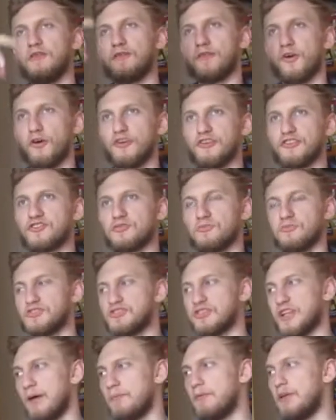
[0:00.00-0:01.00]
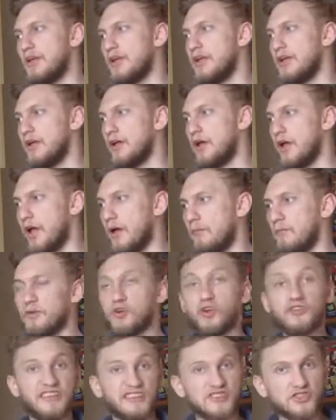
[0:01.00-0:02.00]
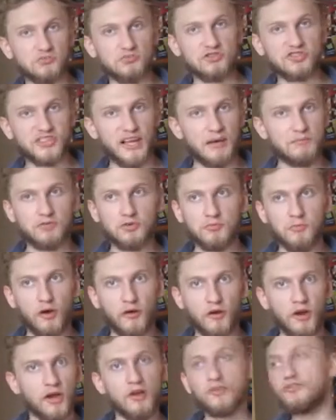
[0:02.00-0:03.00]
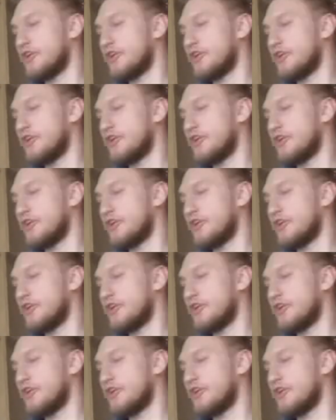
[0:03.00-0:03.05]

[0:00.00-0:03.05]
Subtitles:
following SummerSlam, because it's SummerSlam tomorrow.